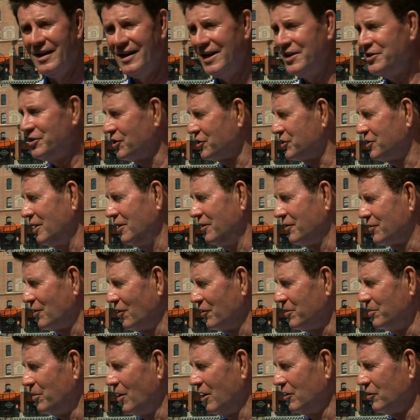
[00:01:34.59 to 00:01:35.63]
He just didn't
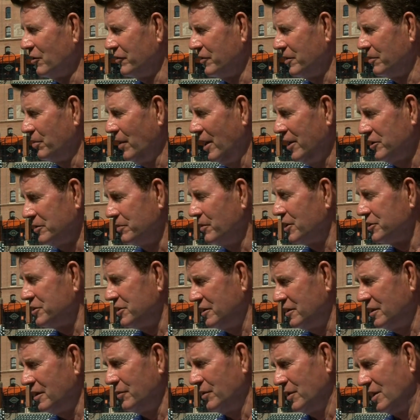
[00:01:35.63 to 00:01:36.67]
throw the ball over the plate as
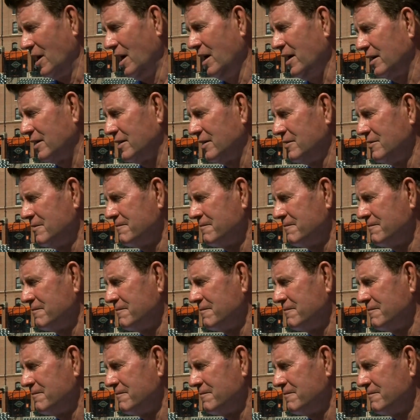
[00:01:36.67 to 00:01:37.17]
much as he would like.